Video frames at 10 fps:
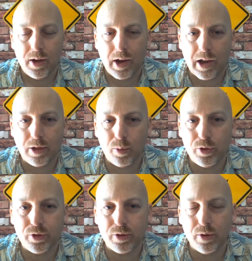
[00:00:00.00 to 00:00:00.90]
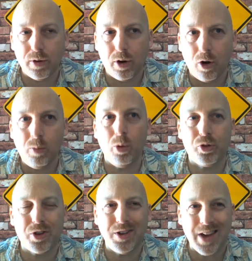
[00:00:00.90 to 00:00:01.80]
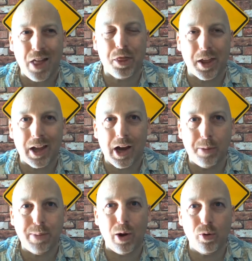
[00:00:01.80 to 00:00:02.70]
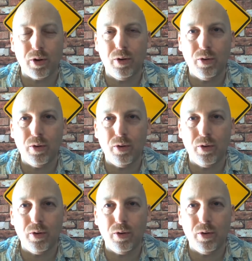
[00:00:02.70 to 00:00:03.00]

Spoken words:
and there was almost nothing about